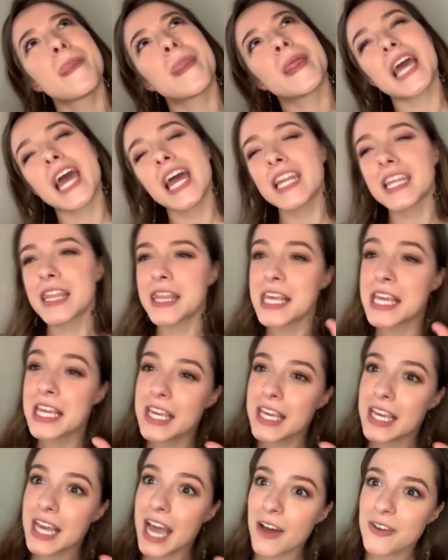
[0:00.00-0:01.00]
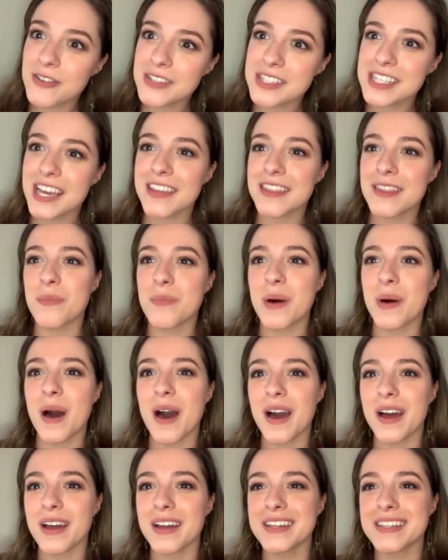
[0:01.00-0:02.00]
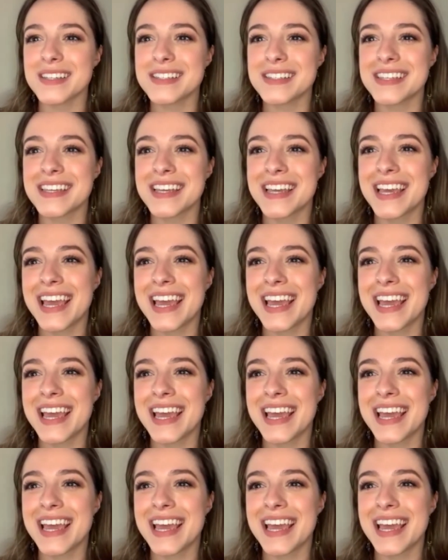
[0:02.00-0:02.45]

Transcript: kind of thinking outside the box.